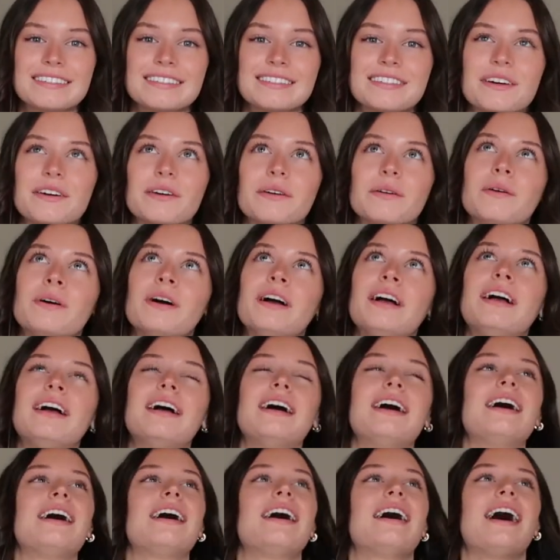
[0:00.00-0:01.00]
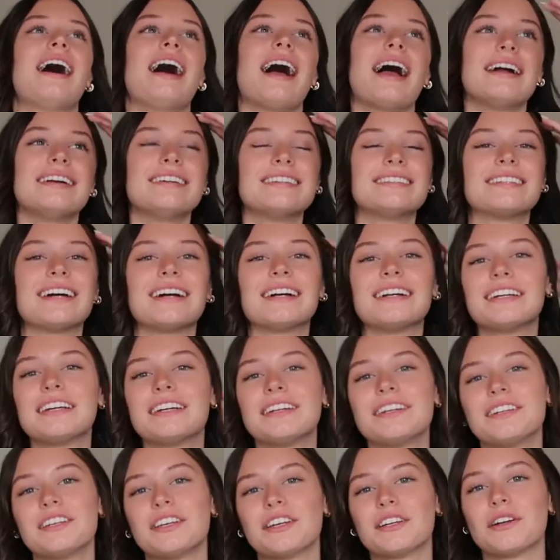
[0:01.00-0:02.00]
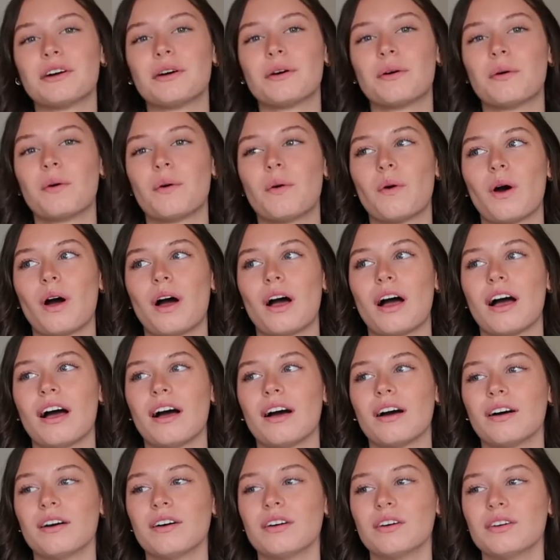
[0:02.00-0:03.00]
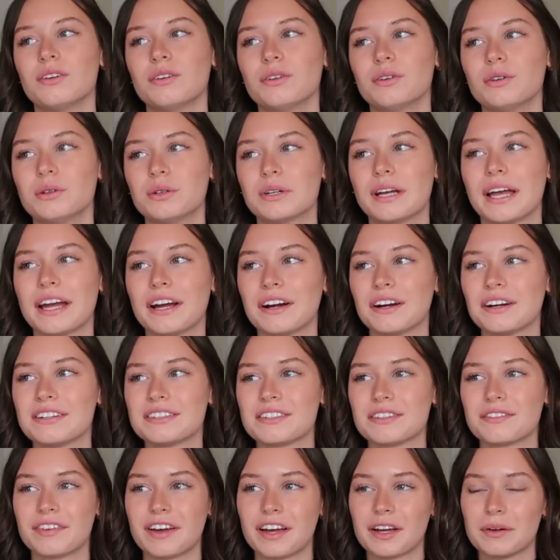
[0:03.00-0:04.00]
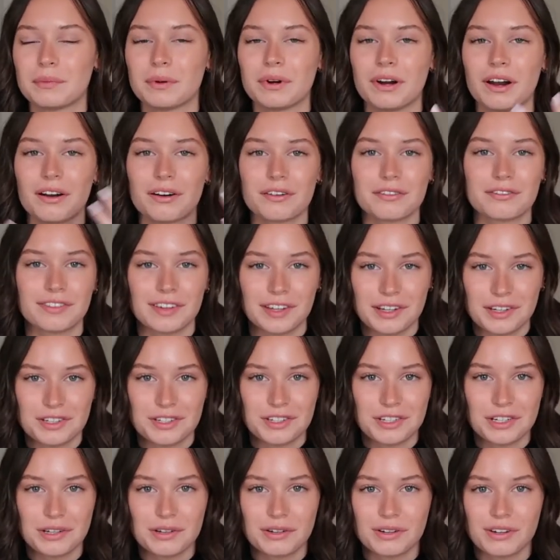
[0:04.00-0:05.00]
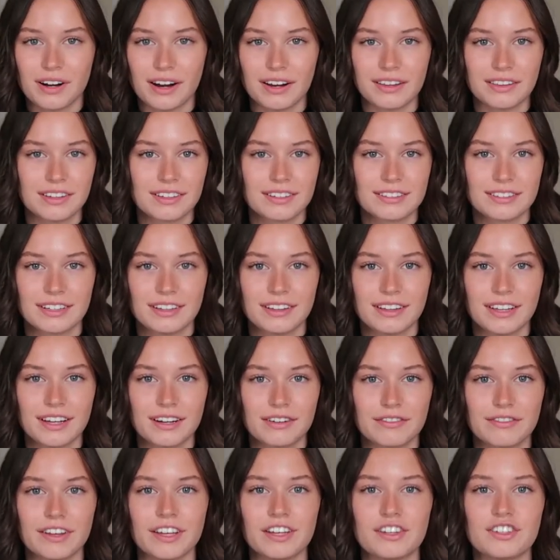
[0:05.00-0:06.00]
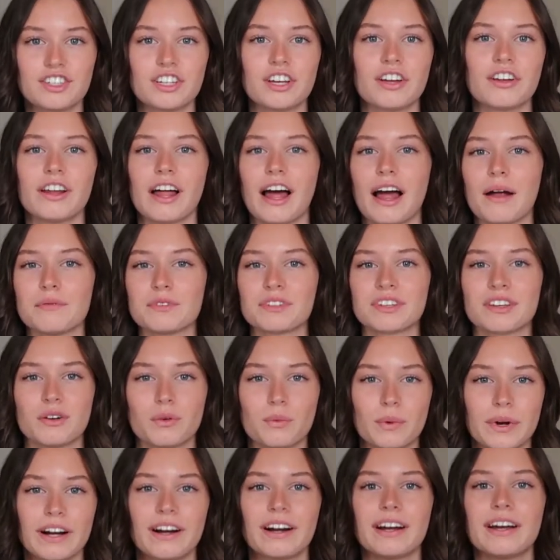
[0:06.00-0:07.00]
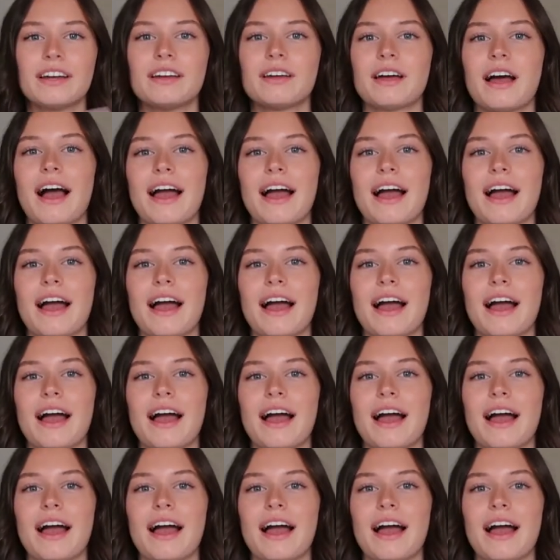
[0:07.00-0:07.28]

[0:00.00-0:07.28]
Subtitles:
So I decided, you know, who cares if I put on a face shield and I look silly in a face shield? I'm just gonna wear it.